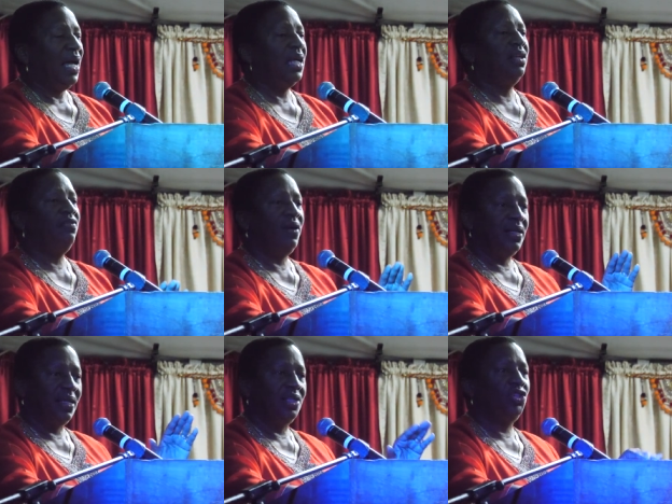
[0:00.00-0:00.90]
and the
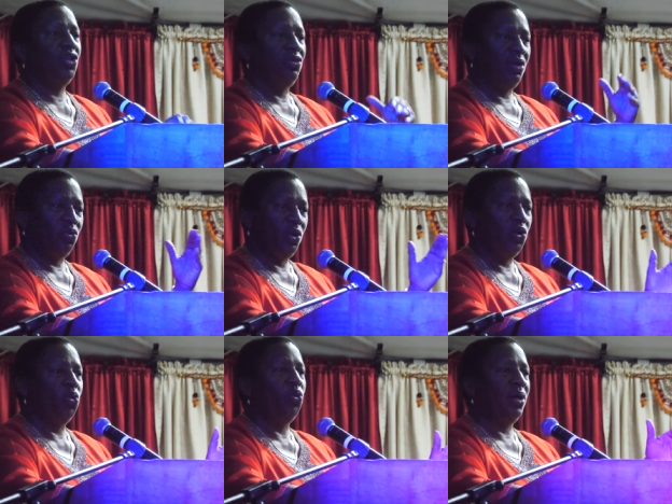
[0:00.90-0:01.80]
fact that the children will
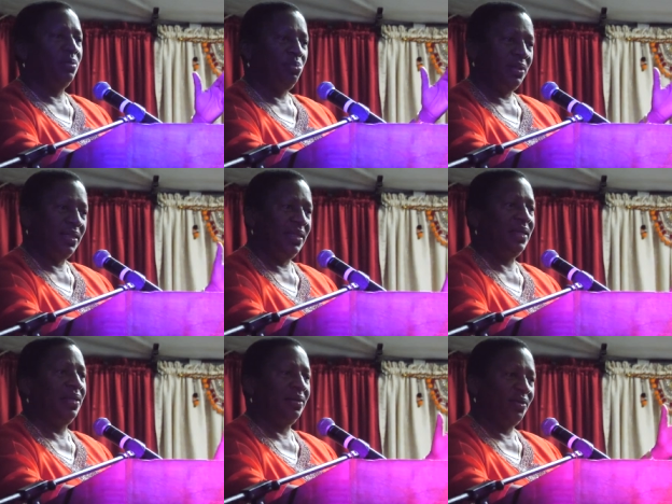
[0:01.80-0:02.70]
go and put the
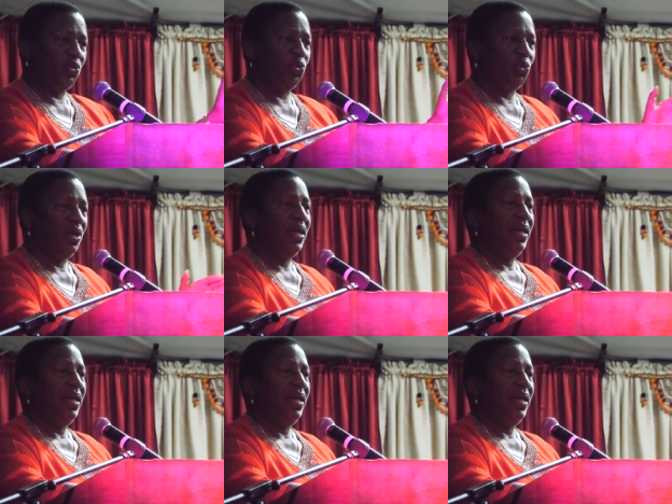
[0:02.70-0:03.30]
gear and so.